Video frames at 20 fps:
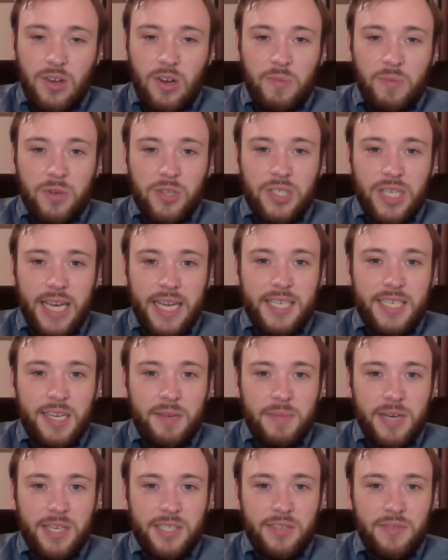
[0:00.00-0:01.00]
almost
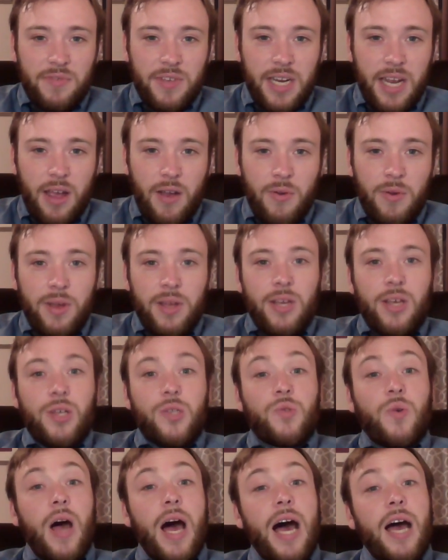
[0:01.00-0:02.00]
18 minutes of video.
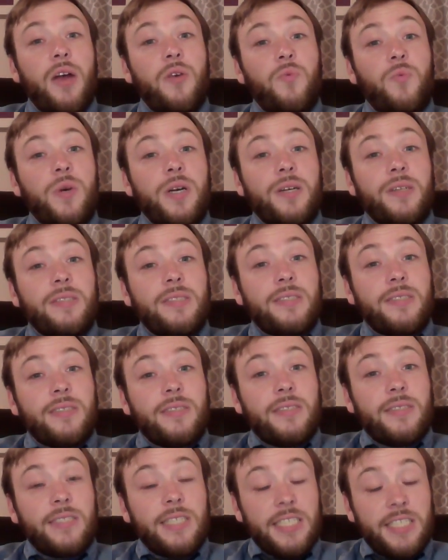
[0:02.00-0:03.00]
So I will
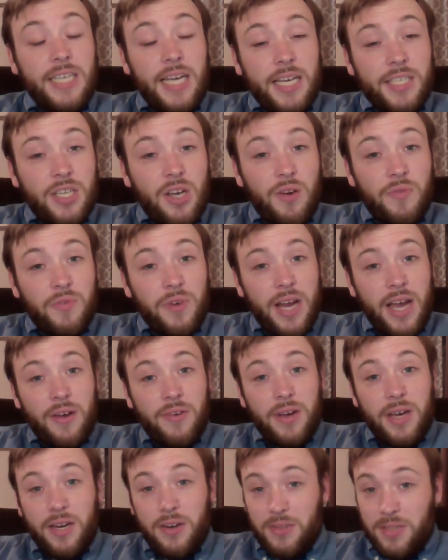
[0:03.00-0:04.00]
let you guys go for
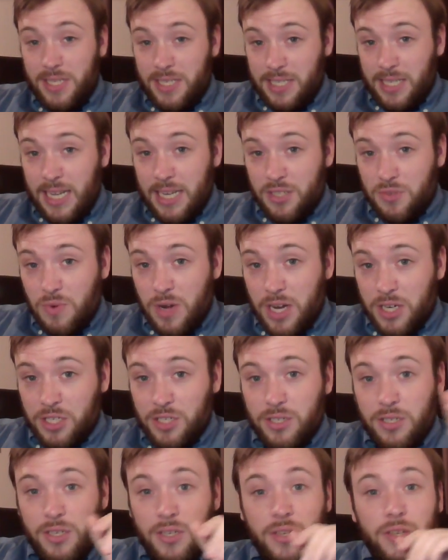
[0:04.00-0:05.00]
now. I know there's a lot to
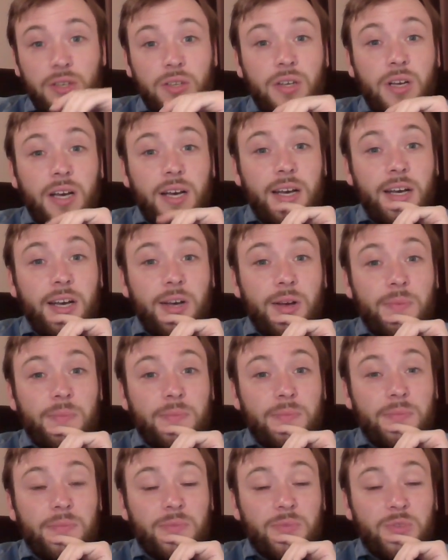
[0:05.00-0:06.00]
watch. So
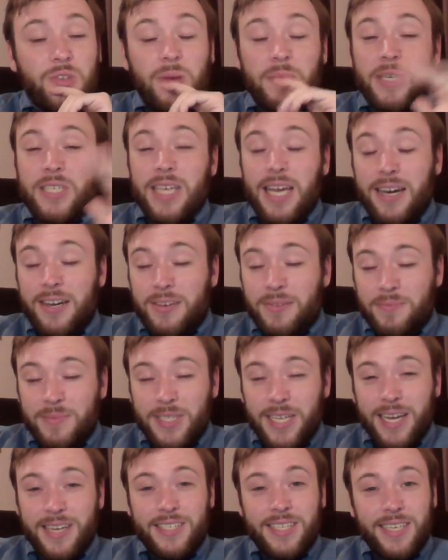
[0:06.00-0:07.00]
I'm excited
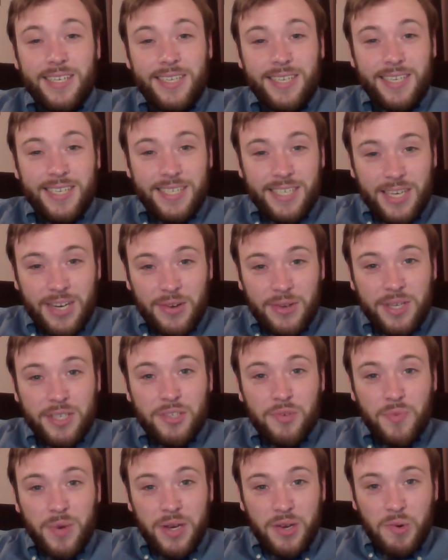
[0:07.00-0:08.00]
to get to know you,
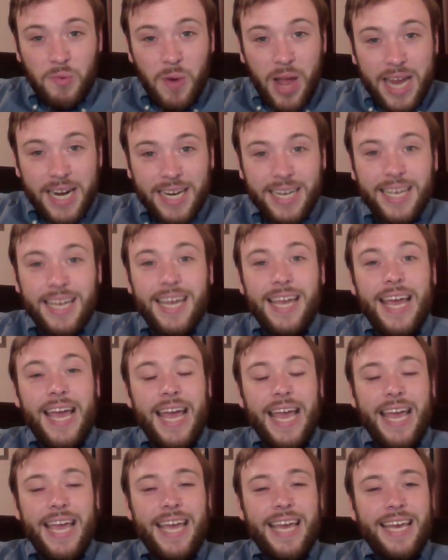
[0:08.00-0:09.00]
to read your writing,
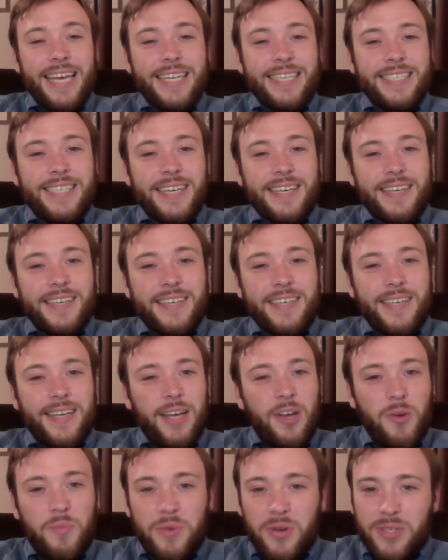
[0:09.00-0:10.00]
and I
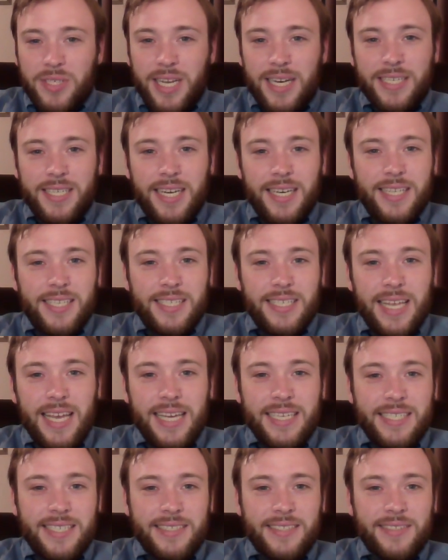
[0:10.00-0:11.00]
hope you're excited to take this
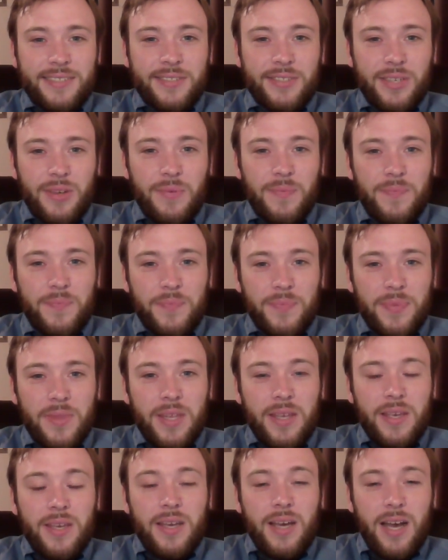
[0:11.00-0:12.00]
class. So
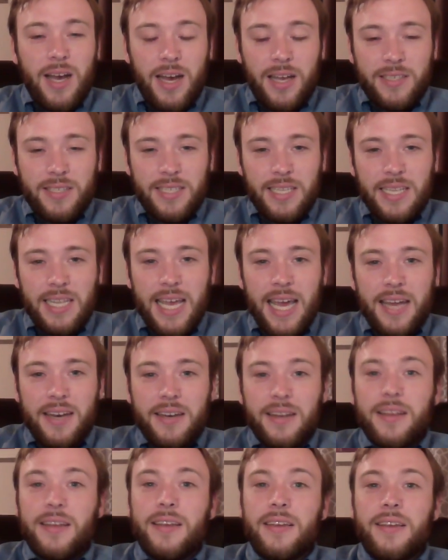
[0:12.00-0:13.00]
other than that,